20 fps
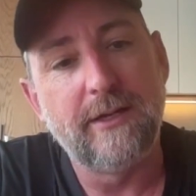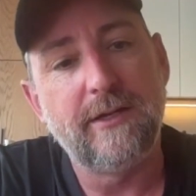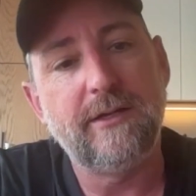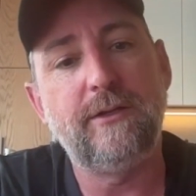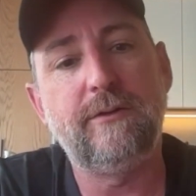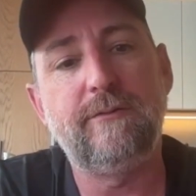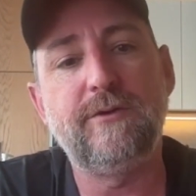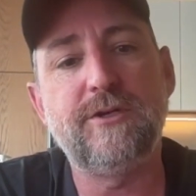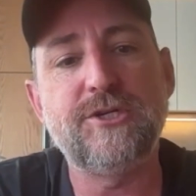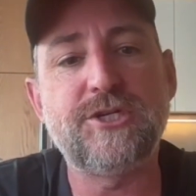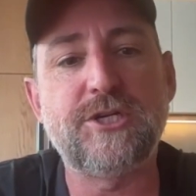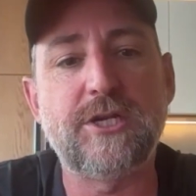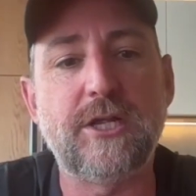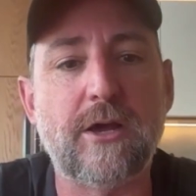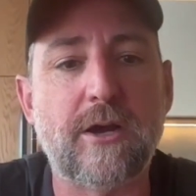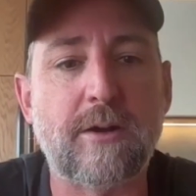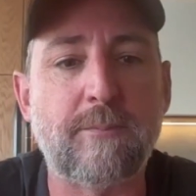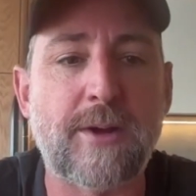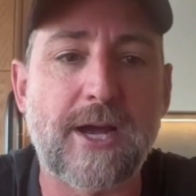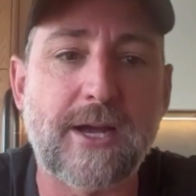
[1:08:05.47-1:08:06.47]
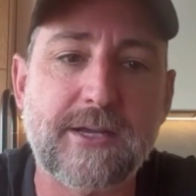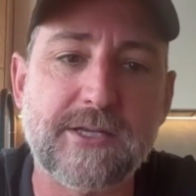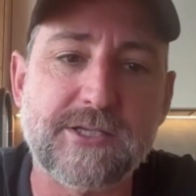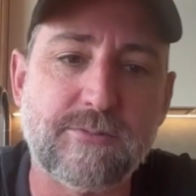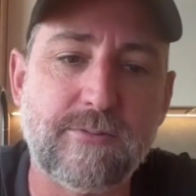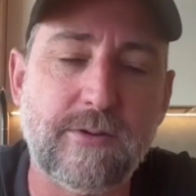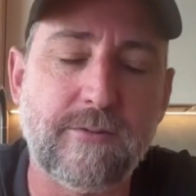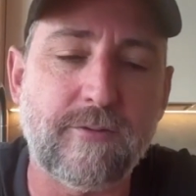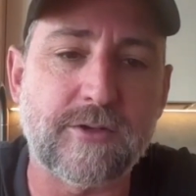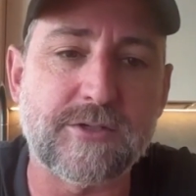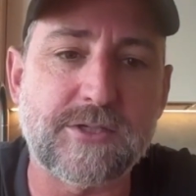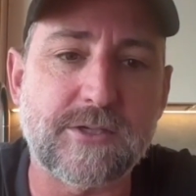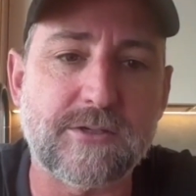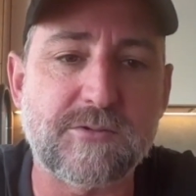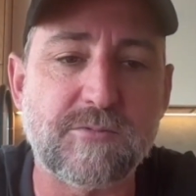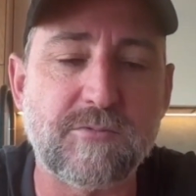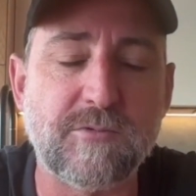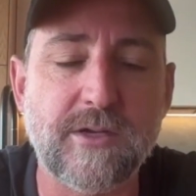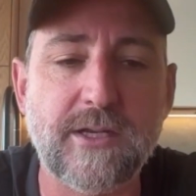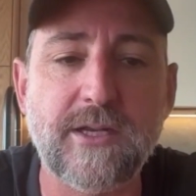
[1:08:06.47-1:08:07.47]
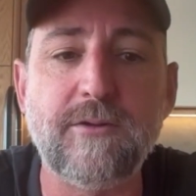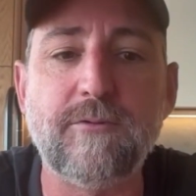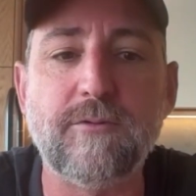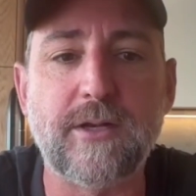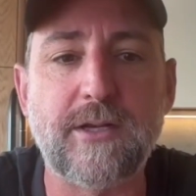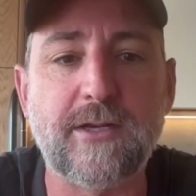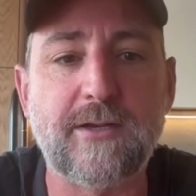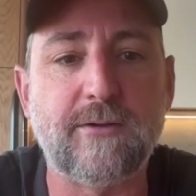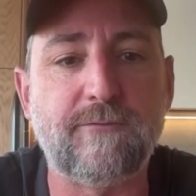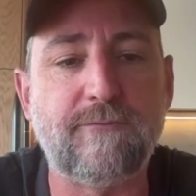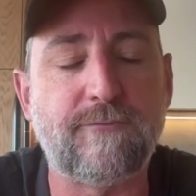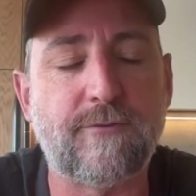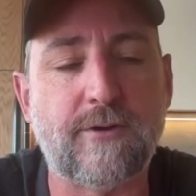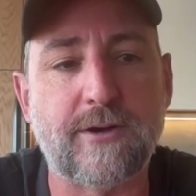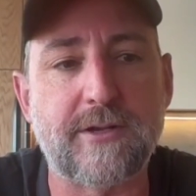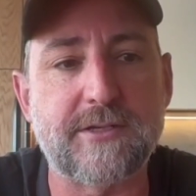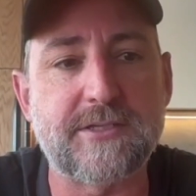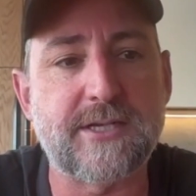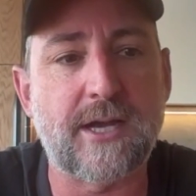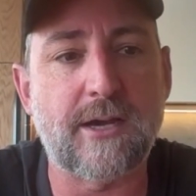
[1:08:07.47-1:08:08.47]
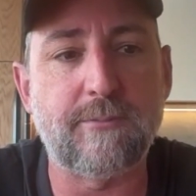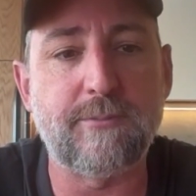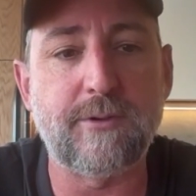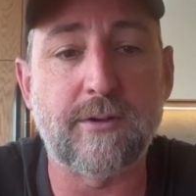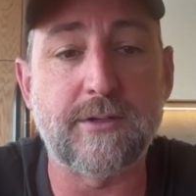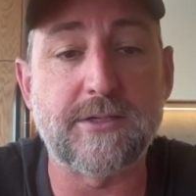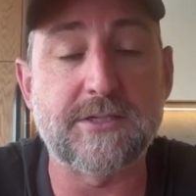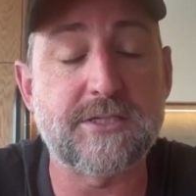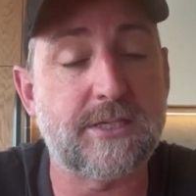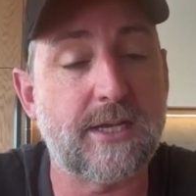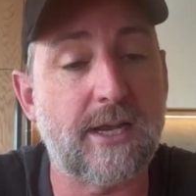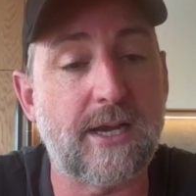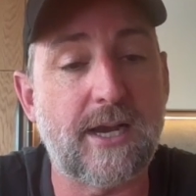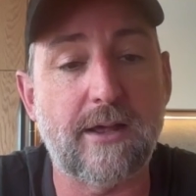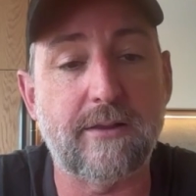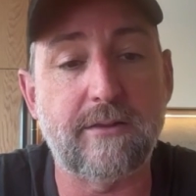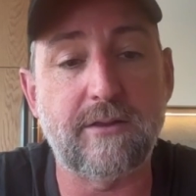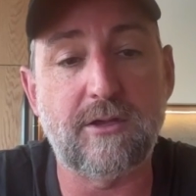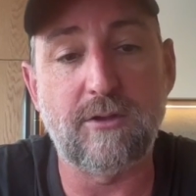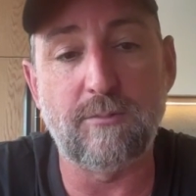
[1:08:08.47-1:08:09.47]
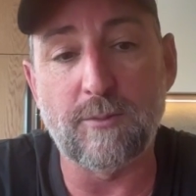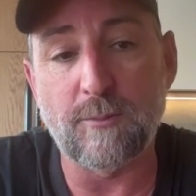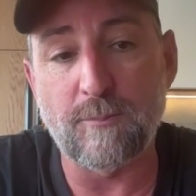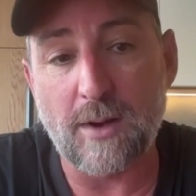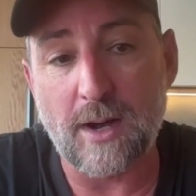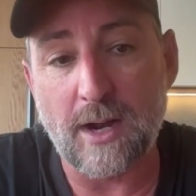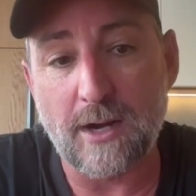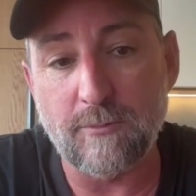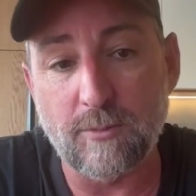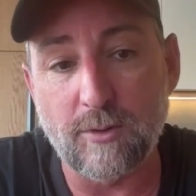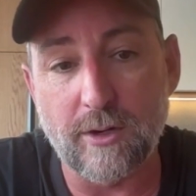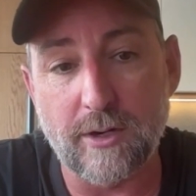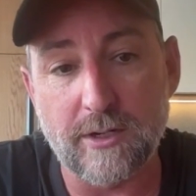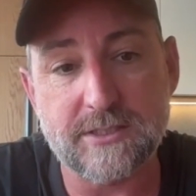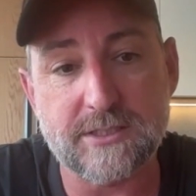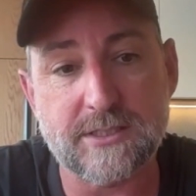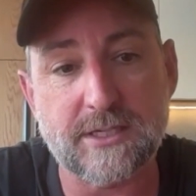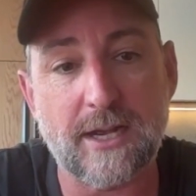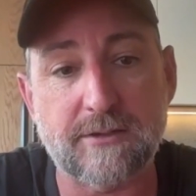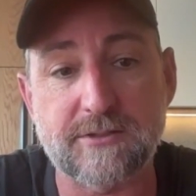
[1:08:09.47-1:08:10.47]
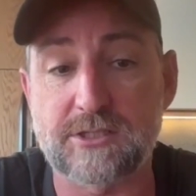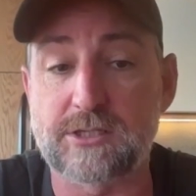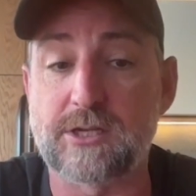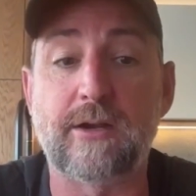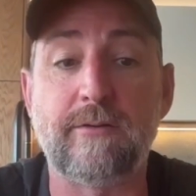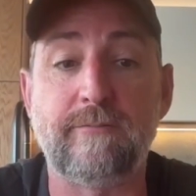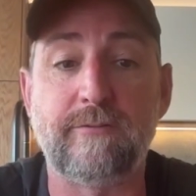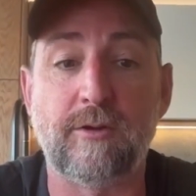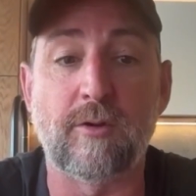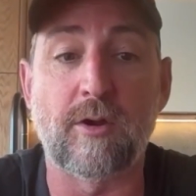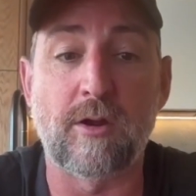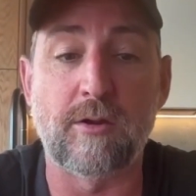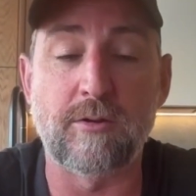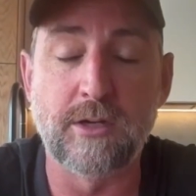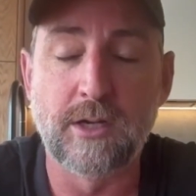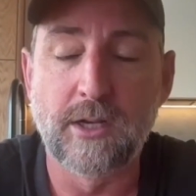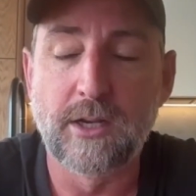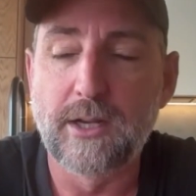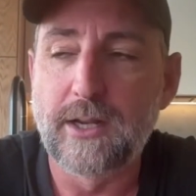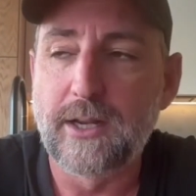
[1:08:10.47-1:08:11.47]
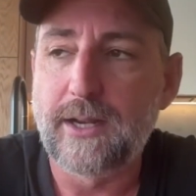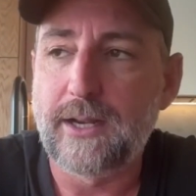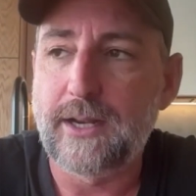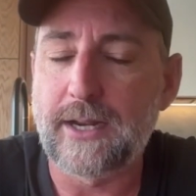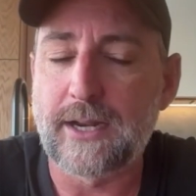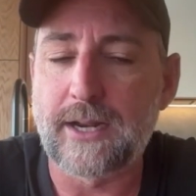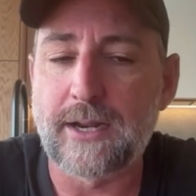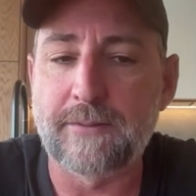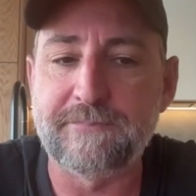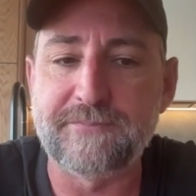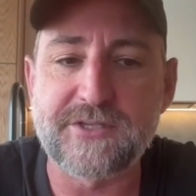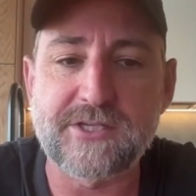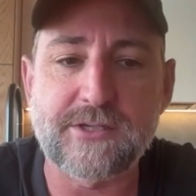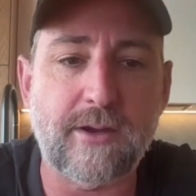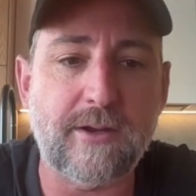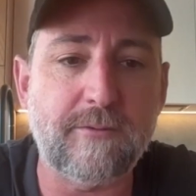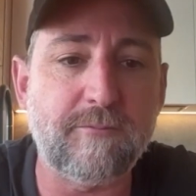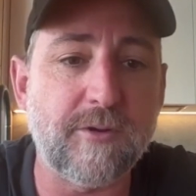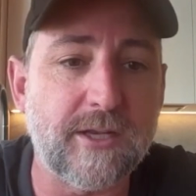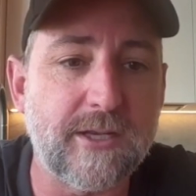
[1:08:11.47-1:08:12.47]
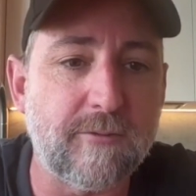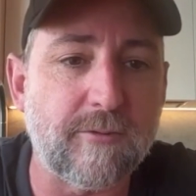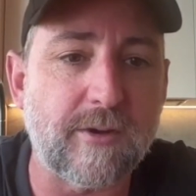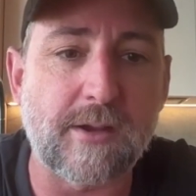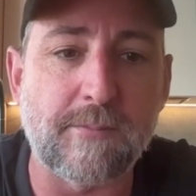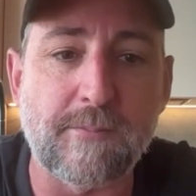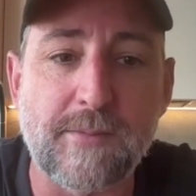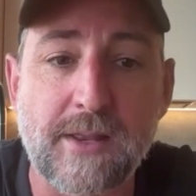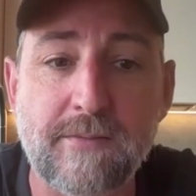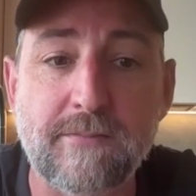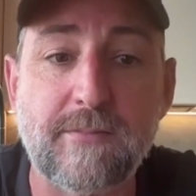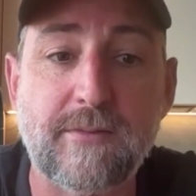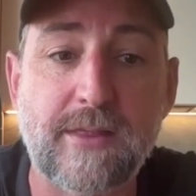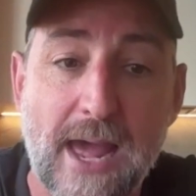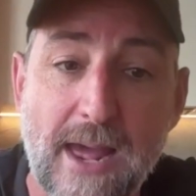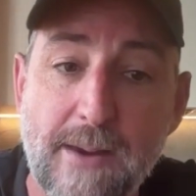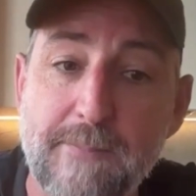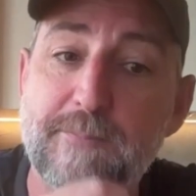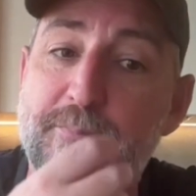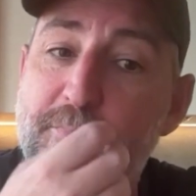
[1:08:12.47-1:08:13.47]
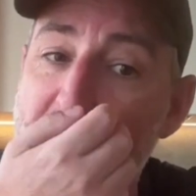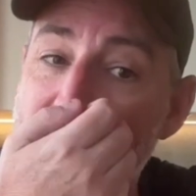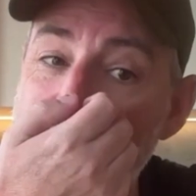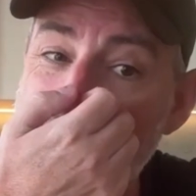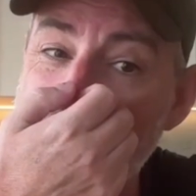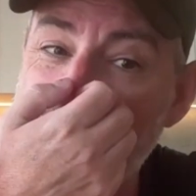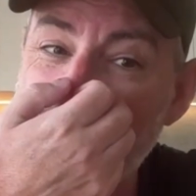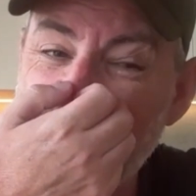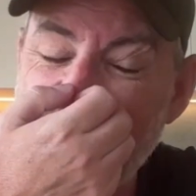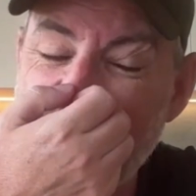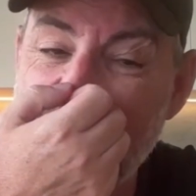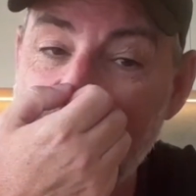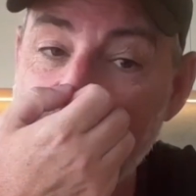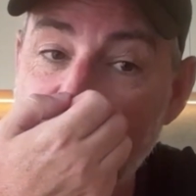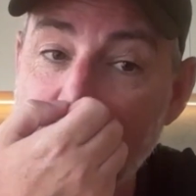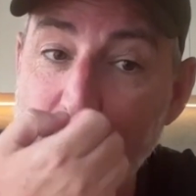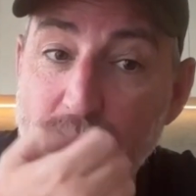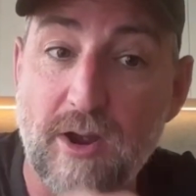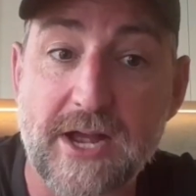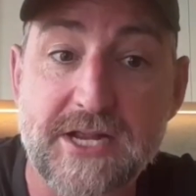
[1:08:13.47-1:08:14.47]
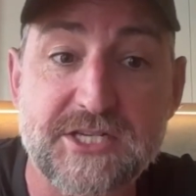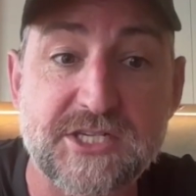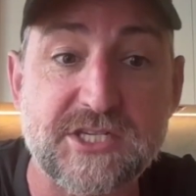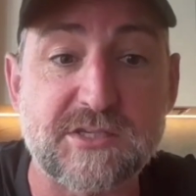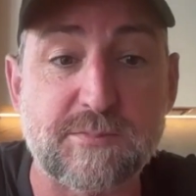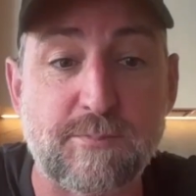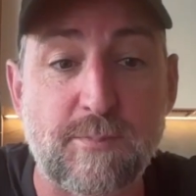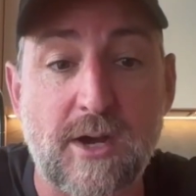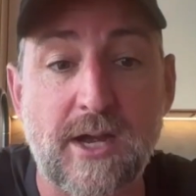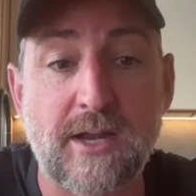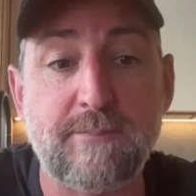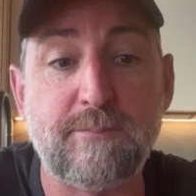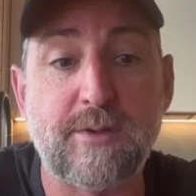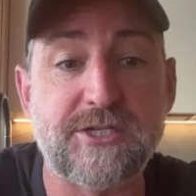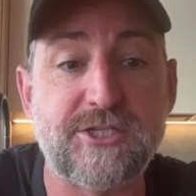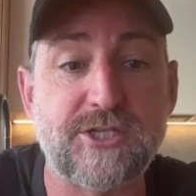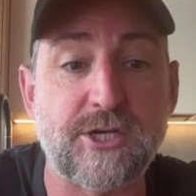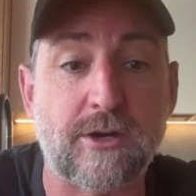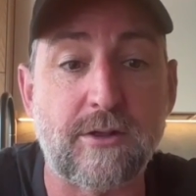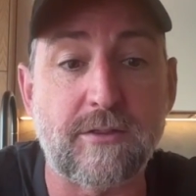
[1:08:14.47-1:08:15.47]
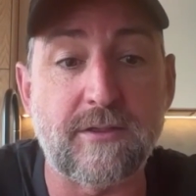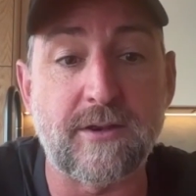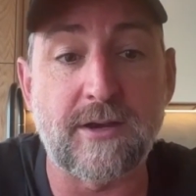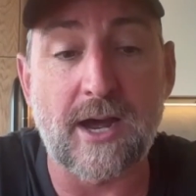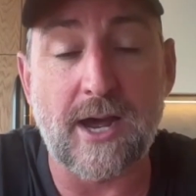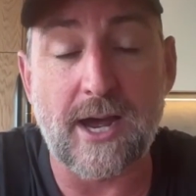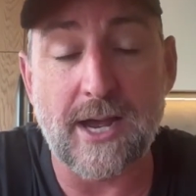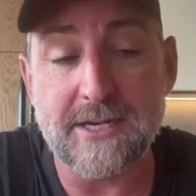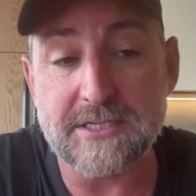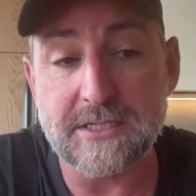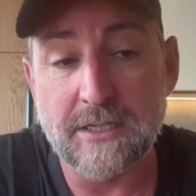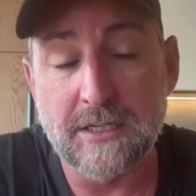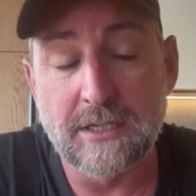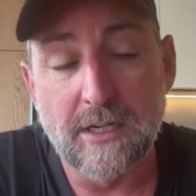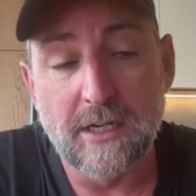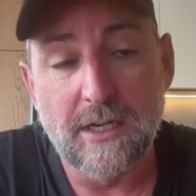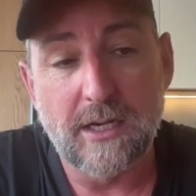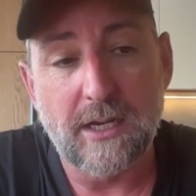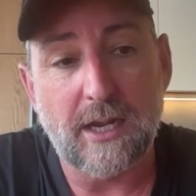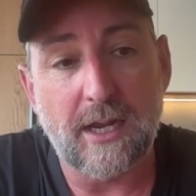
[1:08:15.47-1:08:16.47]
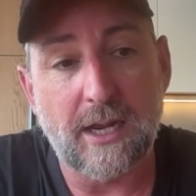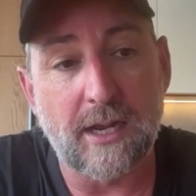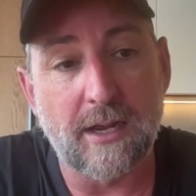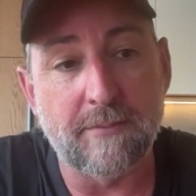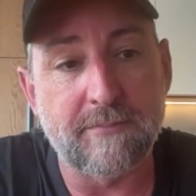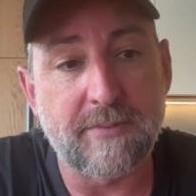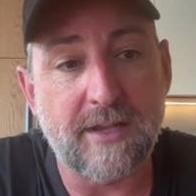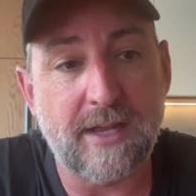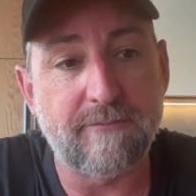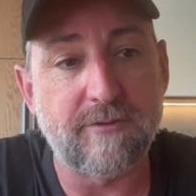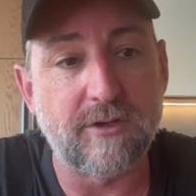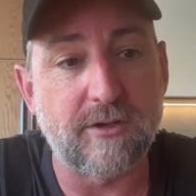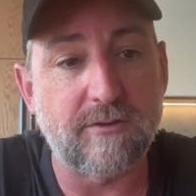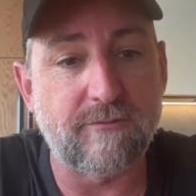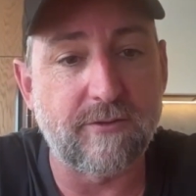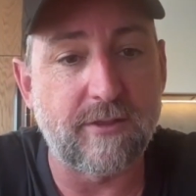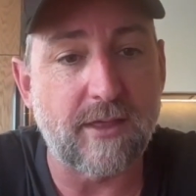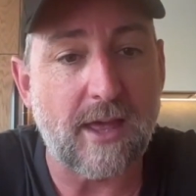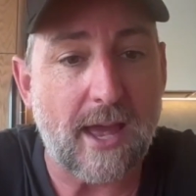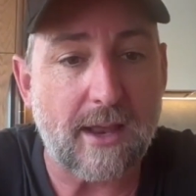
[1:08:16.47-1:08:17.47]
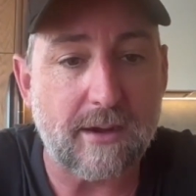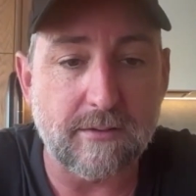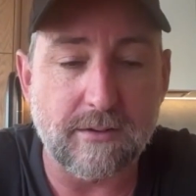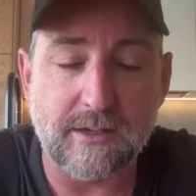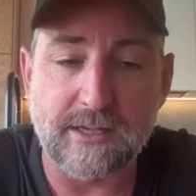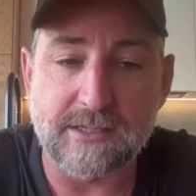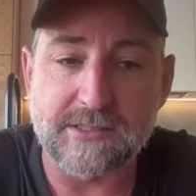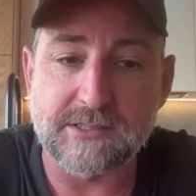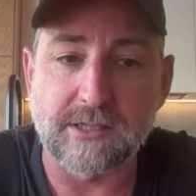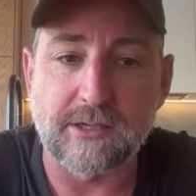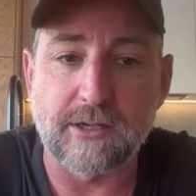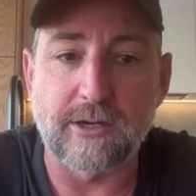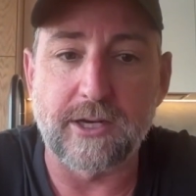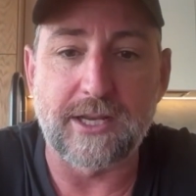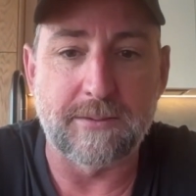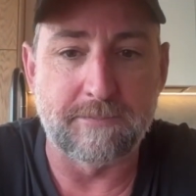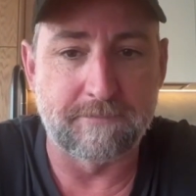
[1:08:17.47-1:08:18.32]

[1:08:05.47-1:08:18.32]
You've usually got to market to everyone. So it's really, really good fodder to help you understand how the human mind works outside of your own. So I'd really recommend that book, The Righteous Mind by Jonathan Haidt. Have a look for that. It's a goodie.